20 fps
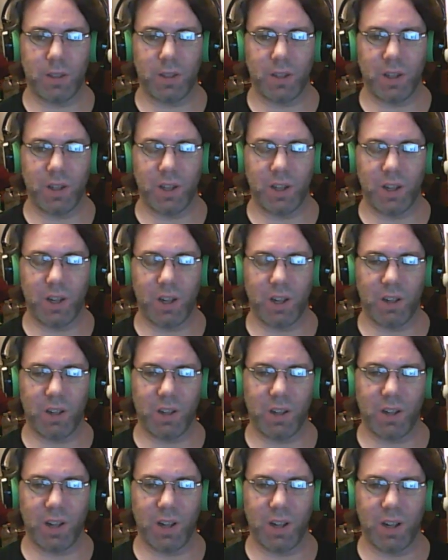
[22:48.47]

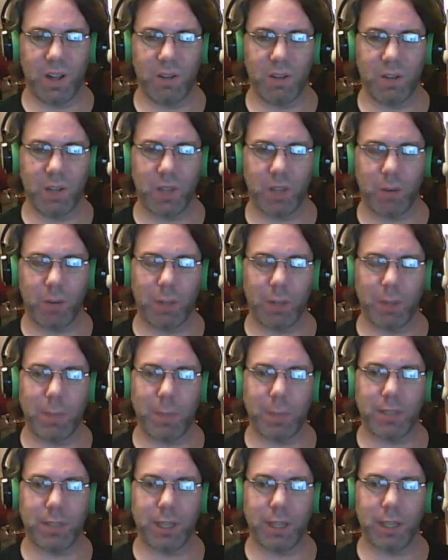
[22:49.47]
well, not really
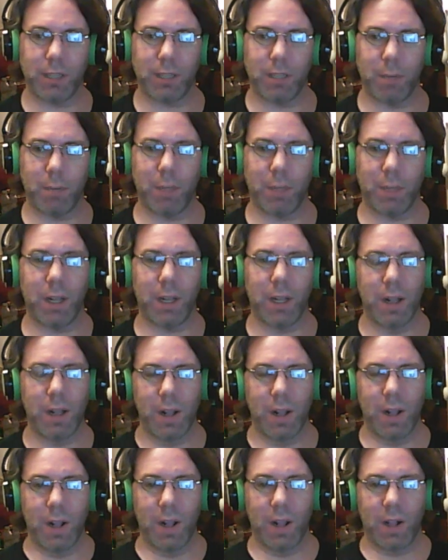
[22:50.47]
mess things up, but
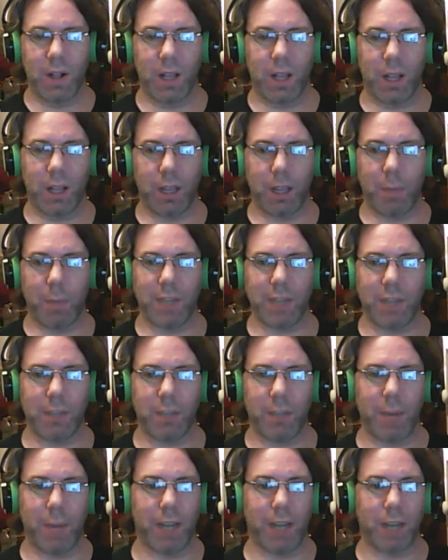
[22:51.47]
they basically
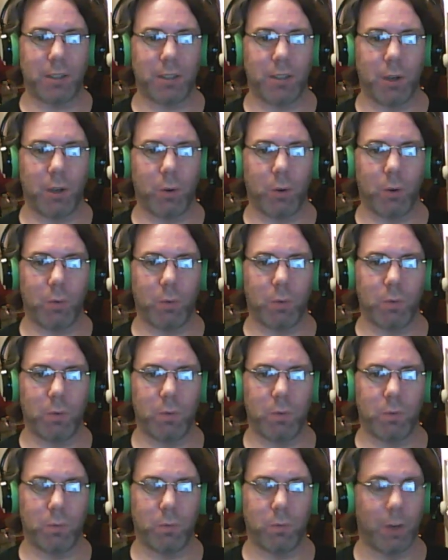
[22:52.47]
made it so
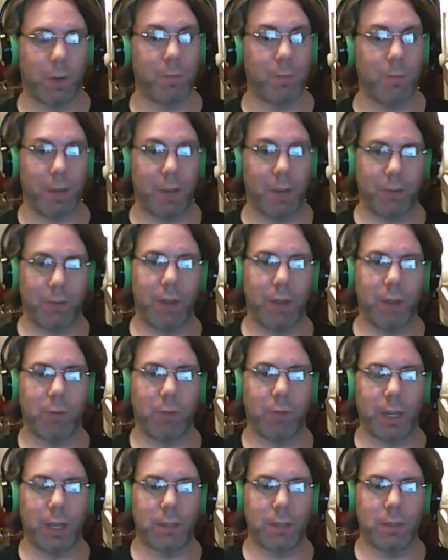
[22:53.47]
one of my
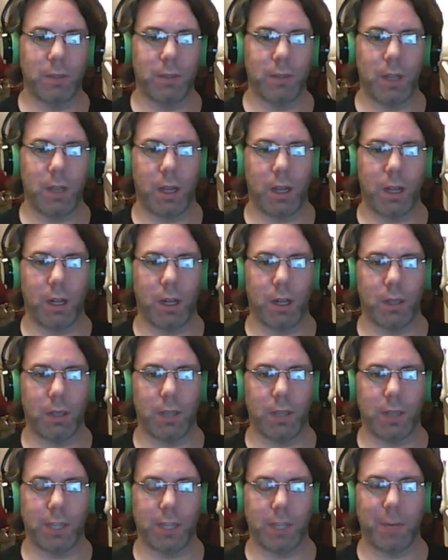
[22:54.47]
favorite
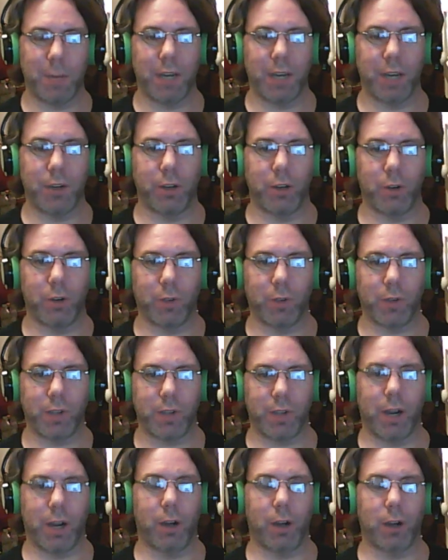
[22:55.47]
expanded universe
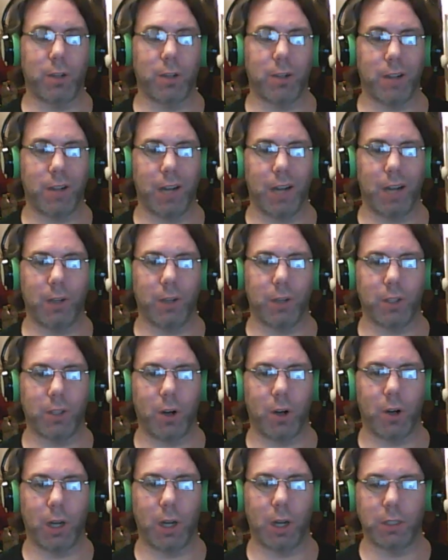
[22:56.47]
characters, Kyle
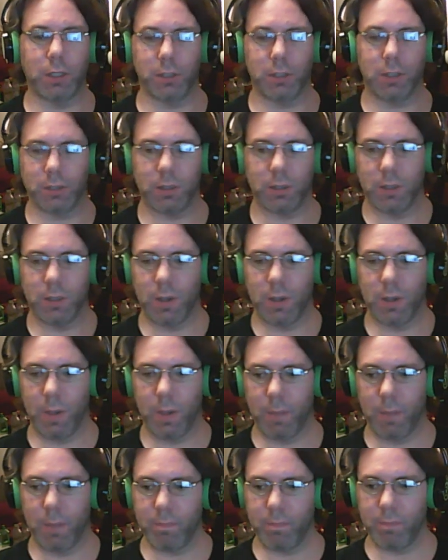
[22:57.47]
Katarn,
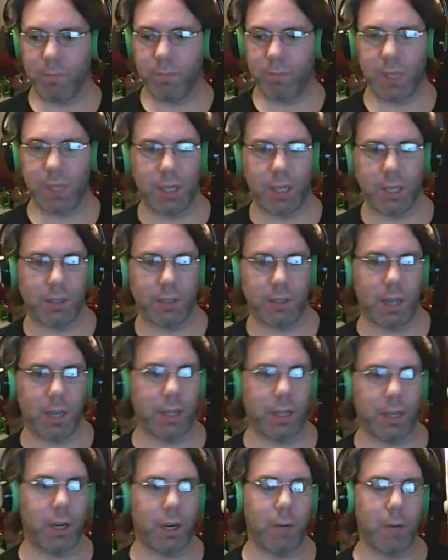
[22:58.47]
he's not
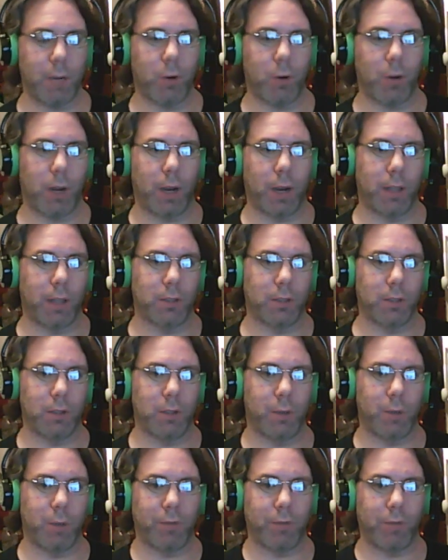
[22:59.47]
there anymore, and there's no
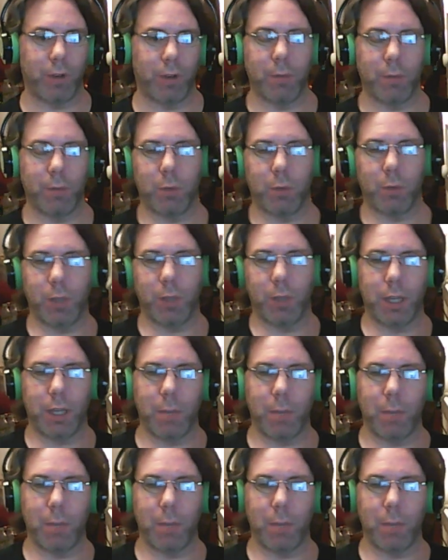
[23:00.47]
way for him to really come